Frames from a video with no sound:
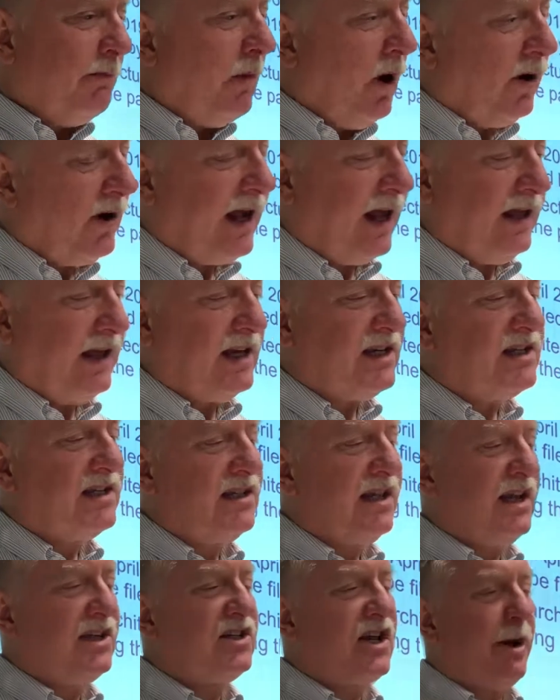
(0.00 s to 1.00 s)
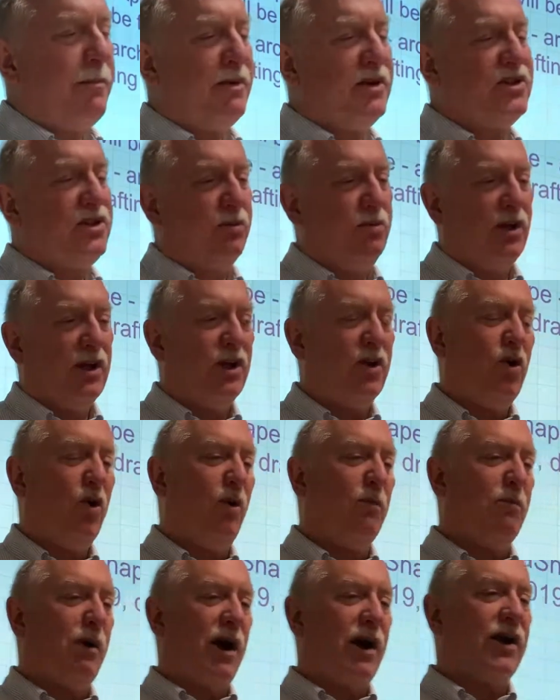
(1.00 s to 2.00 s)
Okay, these companies are really
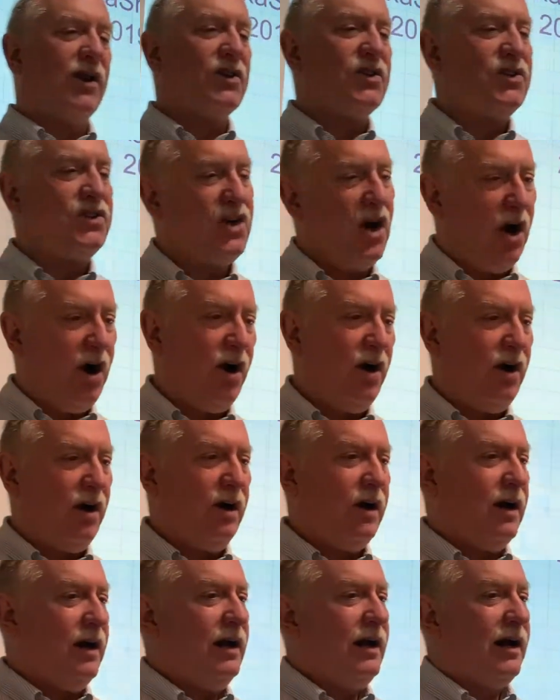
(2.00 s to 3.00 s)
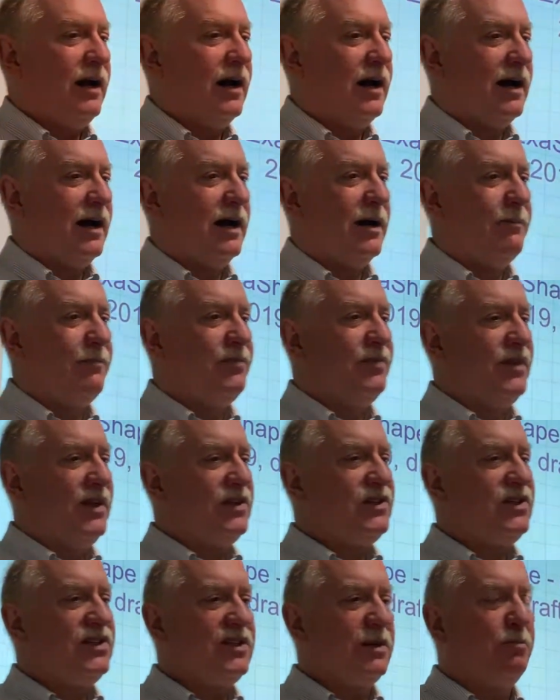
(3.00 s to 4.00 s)
cool. MarketStar,
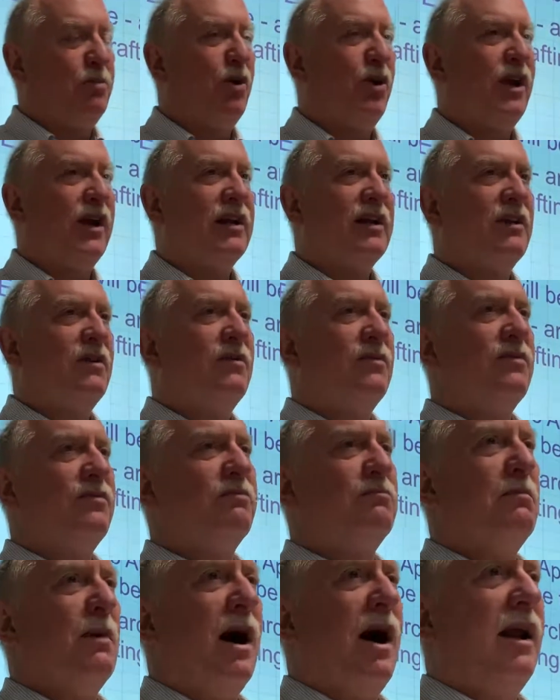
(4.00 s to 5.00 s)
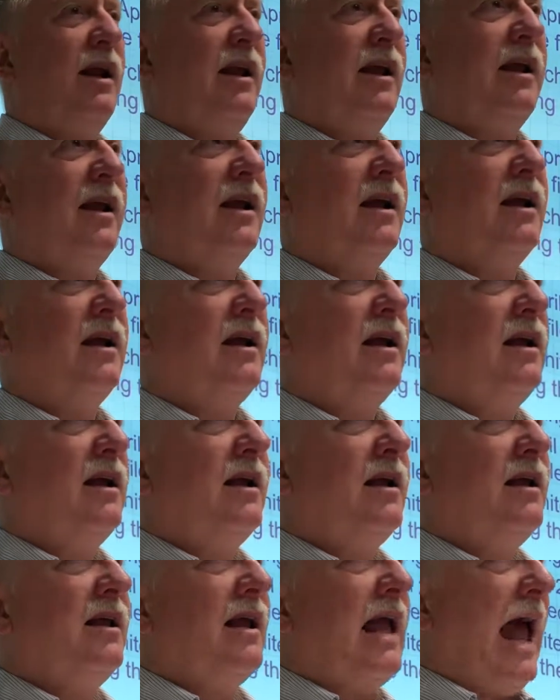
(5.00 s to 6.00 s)
this is a predictive
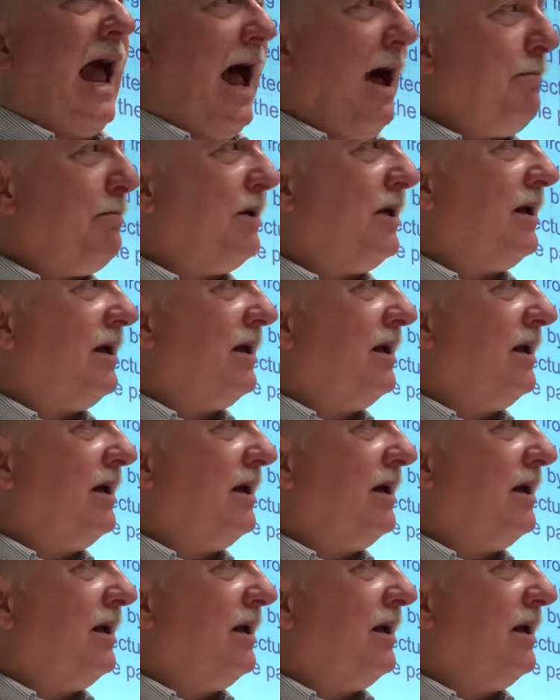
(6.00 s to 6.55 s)
modeling app.